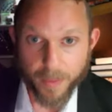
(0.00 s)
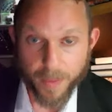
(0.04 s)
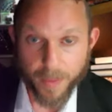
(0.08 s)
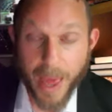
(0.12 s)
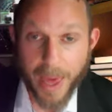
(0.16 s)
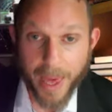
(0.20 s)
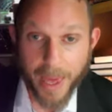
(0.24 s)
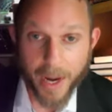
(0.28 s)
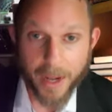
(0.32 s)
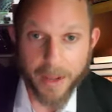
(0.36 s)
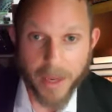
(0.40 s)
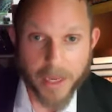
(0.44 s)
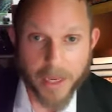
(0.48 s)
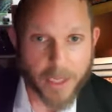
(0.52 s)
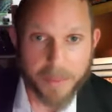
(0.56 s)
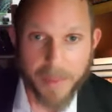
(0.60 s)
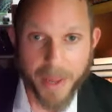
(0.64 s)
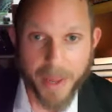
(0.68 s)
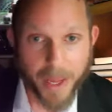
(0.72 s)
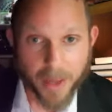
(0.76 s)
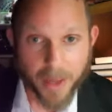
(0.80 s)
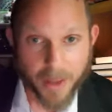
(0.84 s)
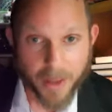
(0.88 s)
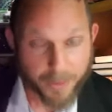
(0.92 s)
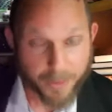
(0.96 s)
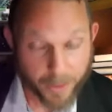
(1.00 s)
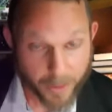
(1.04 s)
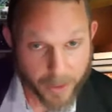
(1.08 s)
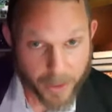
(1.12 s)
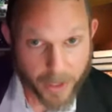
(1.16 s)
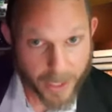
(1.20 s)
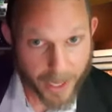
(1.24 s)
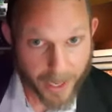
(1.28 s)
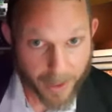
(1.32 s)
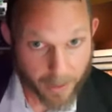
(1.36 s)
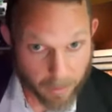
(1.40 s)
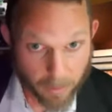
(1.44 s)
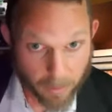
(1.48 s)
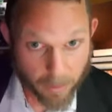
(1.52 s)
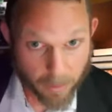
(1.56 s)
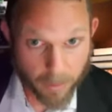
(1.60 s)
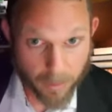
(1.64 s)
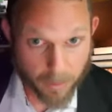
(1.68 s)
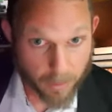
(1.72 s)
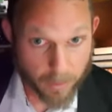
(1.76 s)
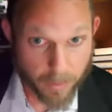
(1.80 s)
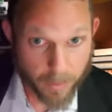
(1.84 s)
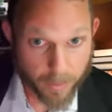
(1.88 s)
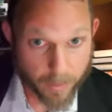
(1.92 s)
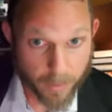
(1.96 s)
And it doesn't make a difference that
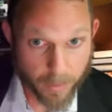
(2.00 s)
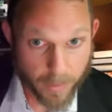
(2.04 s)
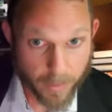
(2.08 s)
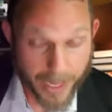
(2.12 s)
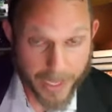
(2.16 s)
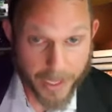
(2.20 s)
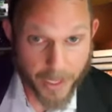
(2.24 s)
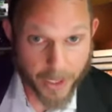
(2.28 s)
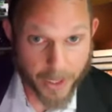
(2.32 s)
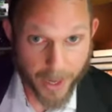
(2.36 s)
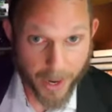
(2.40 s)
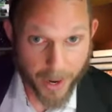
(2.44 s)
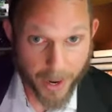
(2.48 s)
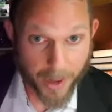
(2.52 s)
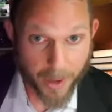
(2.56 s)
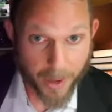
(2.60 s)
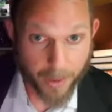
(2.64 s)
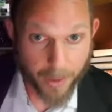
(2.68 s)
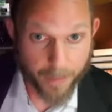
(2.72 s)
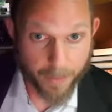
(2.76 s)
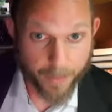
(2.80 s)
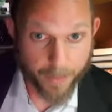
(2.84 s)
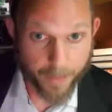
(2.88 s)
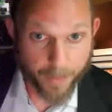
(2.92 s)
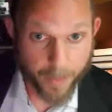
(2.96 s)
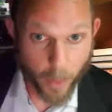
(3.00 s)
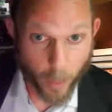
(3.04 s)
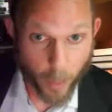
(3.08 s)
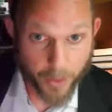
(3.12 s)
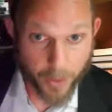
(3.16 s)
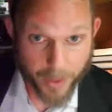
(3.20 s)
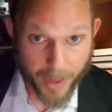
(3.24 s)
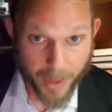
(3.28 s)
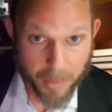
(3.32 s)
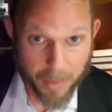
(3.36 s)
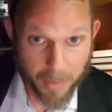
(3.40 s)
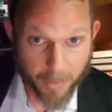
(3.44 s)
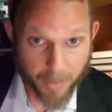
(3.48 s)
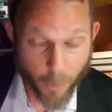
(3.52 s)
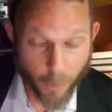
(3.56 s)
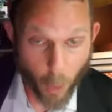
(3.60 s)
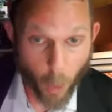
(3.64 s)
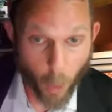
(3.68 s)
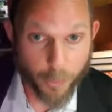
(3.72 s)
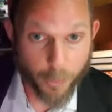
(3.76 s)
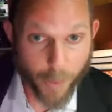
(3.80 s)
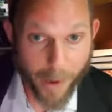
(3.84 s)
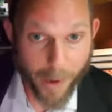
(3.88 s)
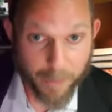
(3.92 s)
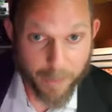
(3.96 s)
yesterday or the day before or
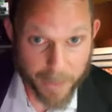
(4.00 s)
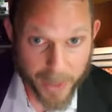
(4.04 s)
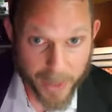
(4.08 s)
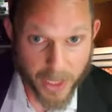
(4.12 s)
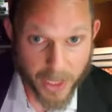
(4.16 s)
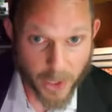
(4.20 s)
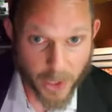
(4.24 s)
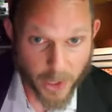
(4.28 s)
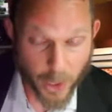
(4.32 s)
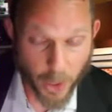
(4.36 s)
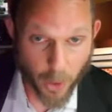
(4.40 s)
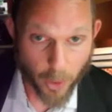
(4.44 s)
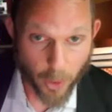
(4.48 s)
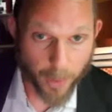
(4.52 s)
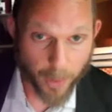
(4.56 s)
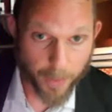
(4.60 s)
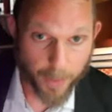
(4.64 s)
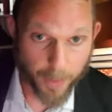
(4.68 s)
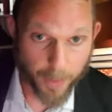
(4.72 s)
5 minutes ago